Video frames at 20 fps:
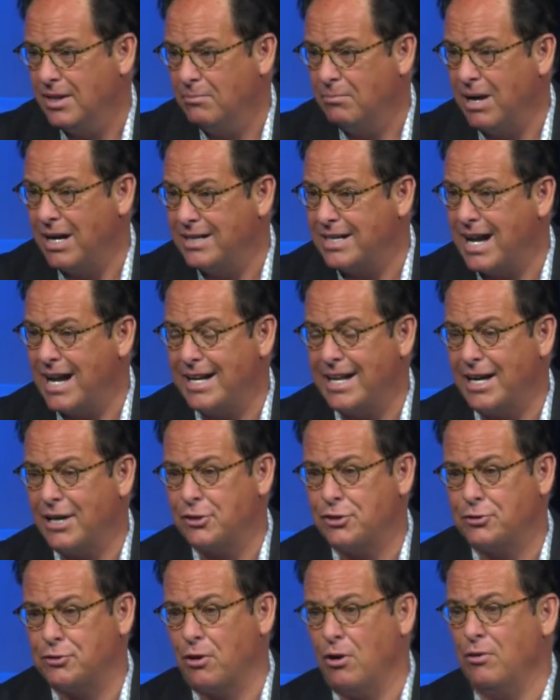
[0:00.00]
My dad had a
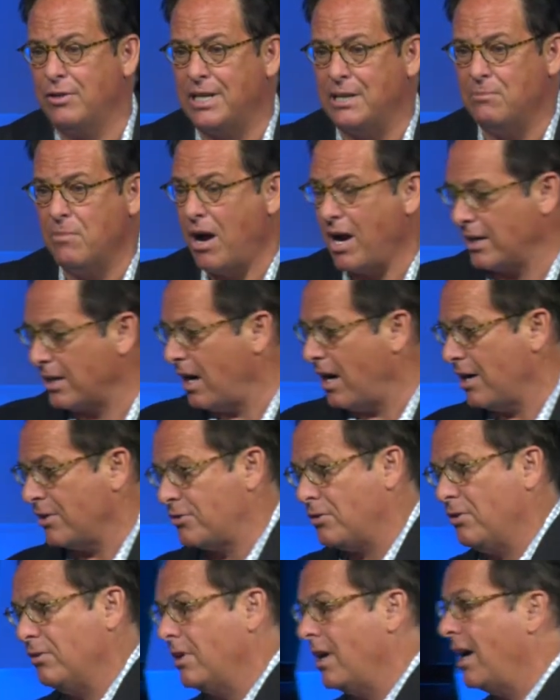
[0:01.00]
stroke. He mocked God his
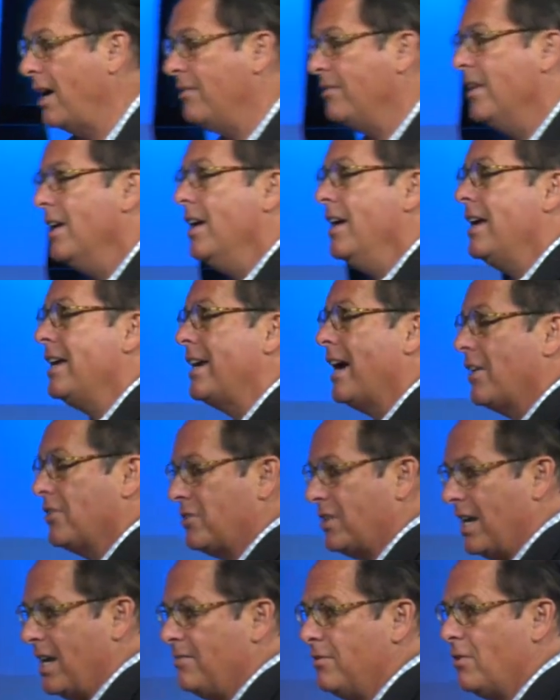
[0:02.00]
whole life. He got
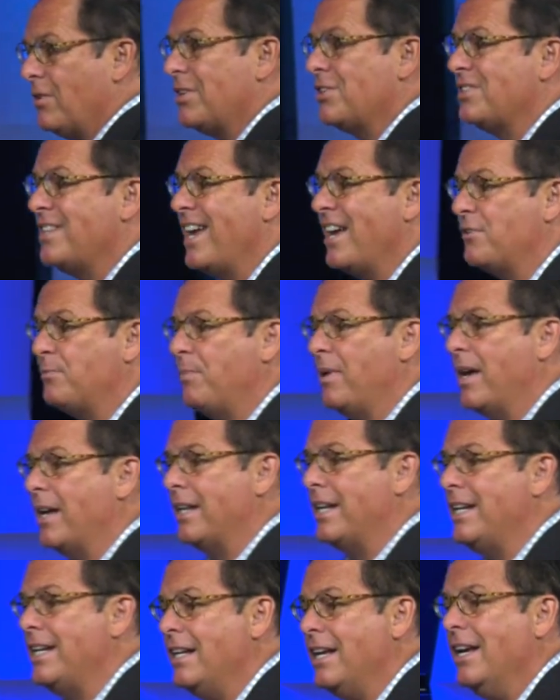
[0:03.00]
saved on his deathbed.
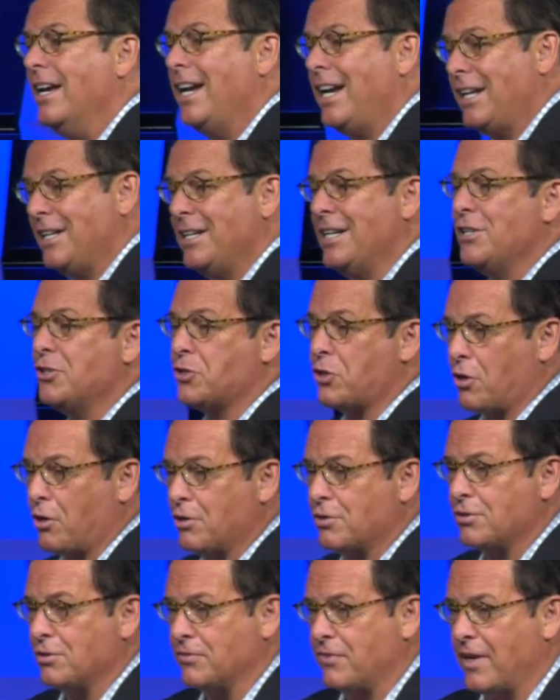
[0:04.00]
He, he didn't
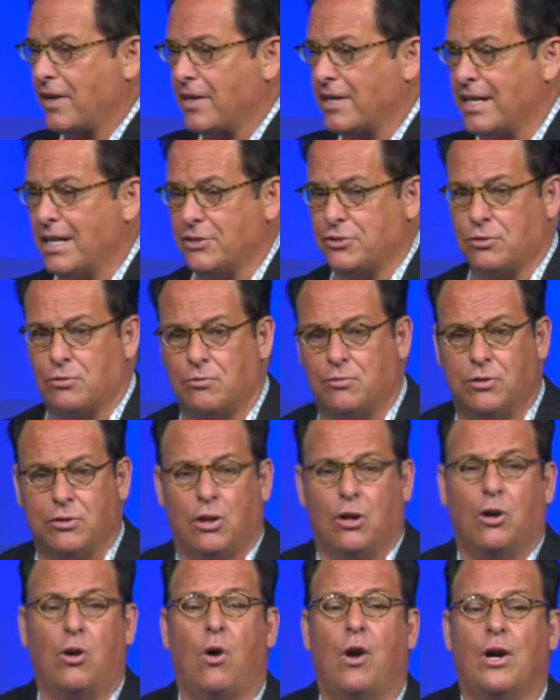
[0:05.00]
turn till the very end. So the
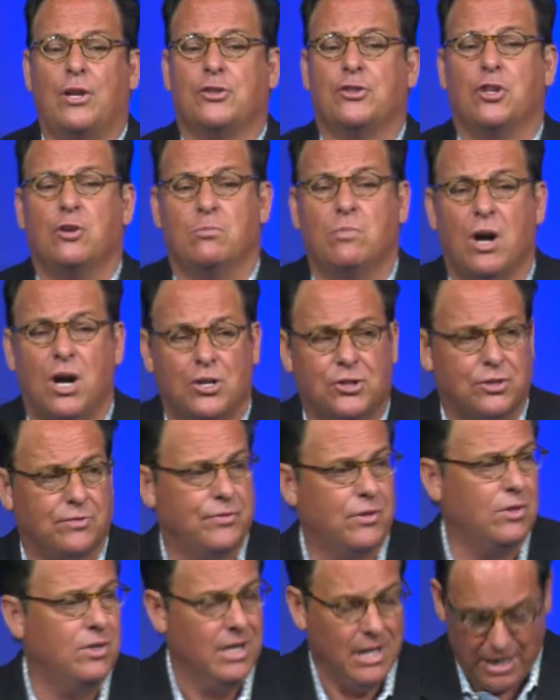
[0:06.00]
Lord is so
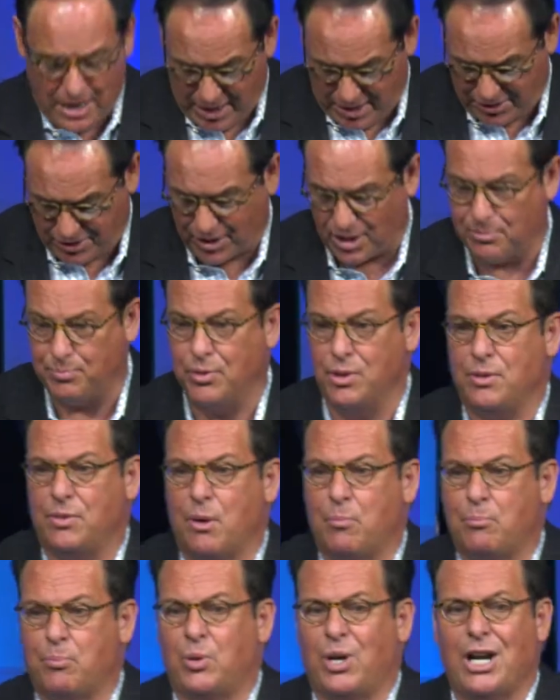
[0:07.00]
merciful, He's going to put
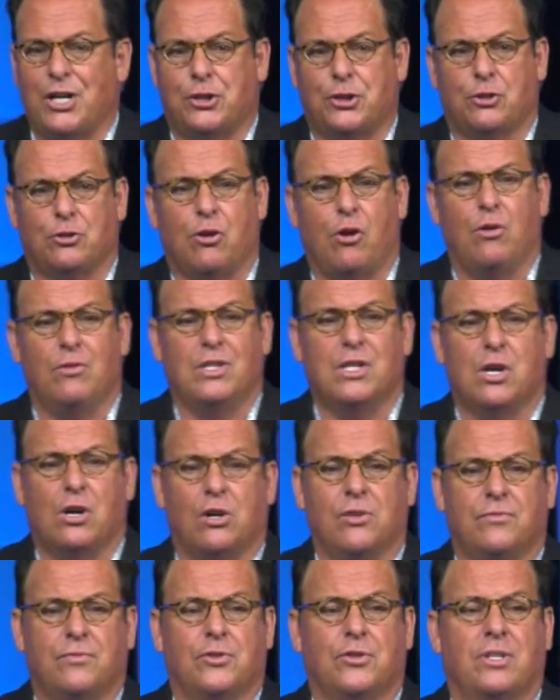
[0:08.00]
the pressure on the
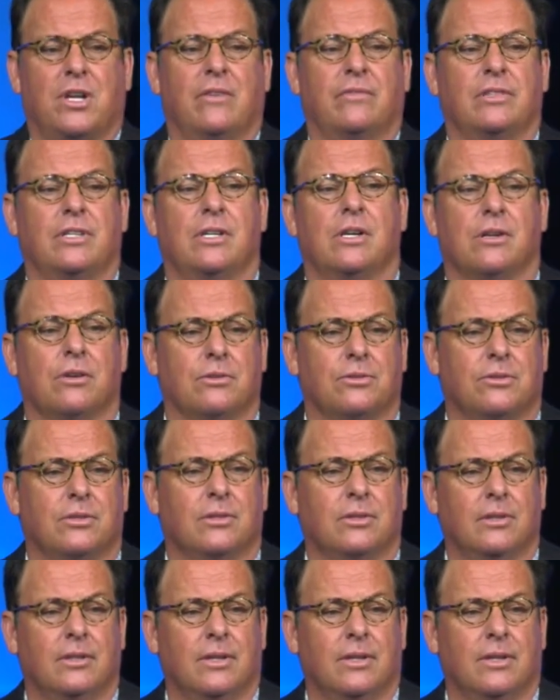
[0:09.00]
earth for seven years.